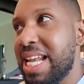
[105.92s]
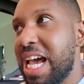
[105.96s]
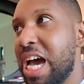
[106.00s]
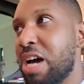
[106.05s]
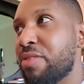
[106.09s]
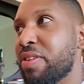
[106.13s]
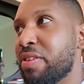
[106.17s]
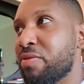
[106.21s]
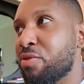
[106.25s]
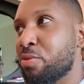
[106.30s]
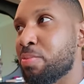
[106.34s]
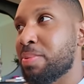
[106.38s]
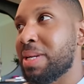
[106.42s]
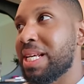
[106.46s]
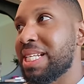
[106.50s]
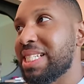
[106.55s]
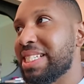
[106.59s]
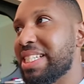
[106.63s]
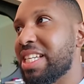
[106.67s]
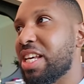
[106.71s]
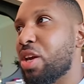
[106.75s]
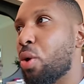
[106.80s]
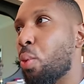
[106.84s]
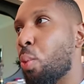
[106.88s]
now, and they've
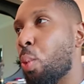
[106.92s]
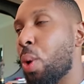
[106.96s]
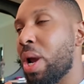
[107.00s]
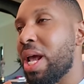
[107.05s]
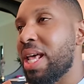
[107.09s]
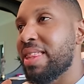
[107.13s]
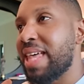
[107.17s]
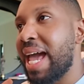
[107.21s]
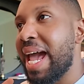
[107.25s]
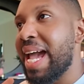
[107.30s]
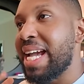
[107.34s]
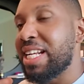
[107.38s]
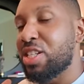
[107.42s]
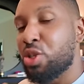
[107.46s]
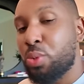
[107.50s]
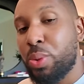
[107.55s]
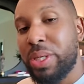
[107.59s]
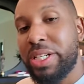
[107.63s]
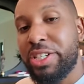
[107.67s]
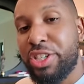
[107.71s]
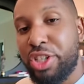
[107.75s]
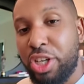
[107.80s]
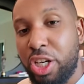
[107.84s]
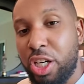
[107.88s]
replaced it with a
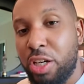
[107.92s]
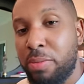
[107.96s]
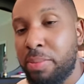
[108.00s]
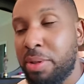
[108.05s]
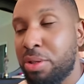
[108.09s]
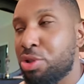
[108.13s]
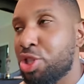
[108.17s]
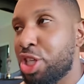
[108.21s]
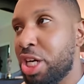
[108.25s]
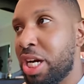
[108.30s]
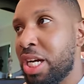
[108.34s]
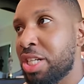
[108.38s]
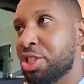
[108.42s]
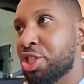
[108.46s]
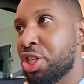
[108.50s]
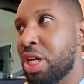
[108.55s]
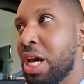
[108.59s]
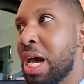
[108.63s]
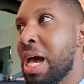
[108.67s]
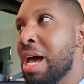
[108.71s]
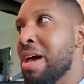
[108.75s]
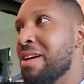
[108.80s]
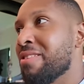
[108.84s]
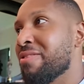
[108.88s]
twin turbocharged
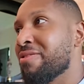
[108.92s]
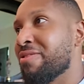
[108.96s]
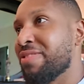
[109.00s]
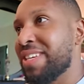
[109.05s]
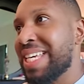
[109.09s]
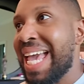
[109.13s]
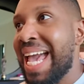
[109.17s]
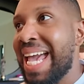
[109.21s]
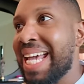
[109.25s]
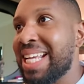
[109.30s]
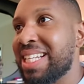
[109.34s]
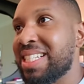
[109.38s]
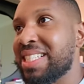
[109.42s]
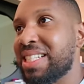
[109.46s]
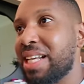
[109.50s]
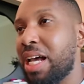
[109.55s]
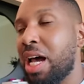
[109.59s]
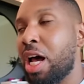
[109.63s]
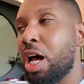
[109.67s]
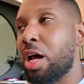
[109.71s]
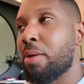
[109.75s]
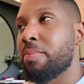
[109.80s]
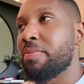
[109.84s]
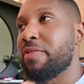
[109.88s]

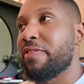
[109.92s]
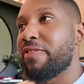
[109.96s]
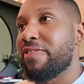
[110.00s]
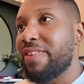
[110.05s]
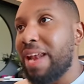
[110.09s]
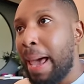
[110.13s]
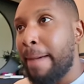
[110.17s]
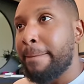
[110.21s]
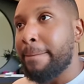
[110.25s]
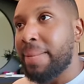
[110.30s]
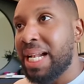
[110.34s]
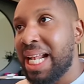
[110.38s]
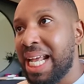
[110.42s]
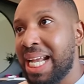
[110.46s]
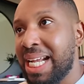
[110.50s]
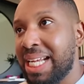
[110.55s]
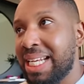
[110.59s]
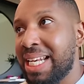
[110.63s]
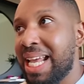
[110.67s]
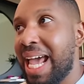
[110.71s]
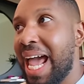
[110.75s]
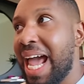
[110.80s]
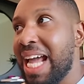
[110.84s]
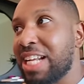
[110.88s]
V8 flat
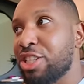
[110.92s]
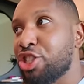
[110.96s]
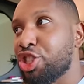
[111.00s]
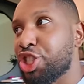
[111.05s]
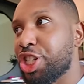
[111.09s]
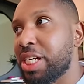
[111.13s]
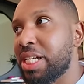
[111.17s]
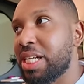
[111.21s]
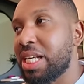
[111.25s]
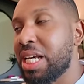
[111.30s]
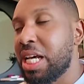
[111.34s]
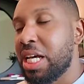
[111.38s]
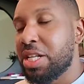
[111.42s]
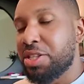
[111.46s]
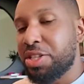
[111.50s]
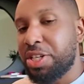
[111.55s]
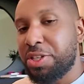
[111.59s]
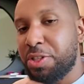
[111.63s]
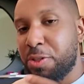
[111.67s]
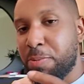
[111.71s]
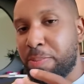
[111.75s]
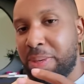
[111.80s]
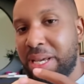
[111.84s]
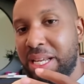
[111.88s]
pane engine
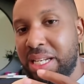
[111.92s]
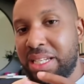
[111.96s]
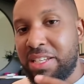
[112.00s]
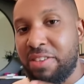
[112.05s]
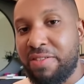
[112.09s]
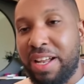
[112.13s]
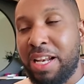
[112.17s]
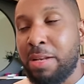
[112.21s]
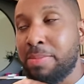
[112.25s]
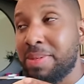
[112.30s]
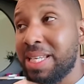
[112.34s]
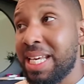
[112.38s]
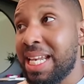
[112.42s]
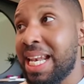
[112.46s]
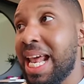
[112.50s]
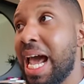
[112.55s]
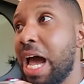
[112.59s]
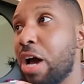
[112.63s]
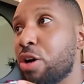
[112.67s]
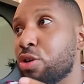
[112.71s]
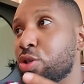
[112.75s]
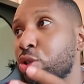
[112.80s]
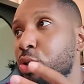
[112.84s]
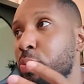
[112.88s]
that's been developed
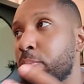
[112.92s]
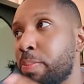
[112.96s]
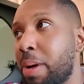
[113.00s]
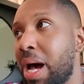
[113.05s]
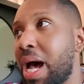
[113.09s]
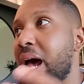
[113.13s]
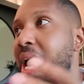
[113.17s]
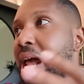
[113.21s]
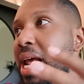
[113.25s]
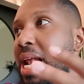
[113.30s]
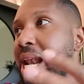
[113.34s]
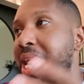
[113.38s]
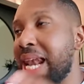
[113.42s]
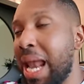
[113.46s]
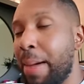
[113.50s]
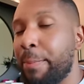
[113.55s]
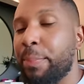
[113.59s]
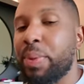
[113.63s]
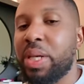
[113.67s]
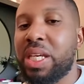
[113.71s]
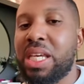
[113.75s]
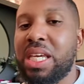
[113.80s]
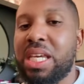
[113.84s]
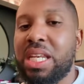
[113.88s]
in-house by
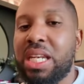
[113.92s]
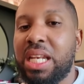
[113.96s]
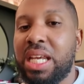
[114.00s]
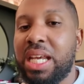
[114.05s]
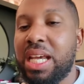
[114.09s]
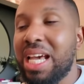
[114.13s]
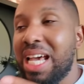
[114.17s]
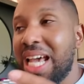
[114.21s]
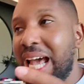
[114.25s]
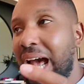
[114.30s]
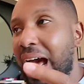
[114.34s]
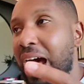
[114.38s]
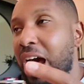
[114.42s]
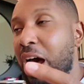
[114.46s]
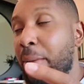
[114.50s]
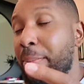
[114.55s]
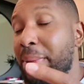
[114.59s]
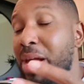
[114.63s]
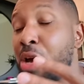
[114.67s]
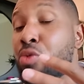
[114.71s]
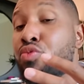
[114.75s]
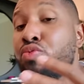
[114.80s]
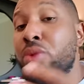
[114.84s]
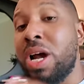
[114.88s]
Lamborghini.
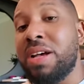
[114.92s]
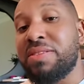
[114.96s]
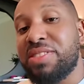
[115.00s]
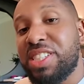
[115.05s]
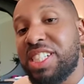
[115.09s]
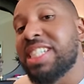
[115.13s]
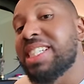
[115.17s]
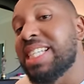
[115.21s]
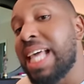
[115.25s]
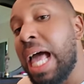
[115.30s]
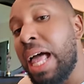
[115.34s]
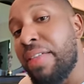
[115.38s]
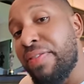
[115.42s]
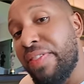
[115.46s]
It revs to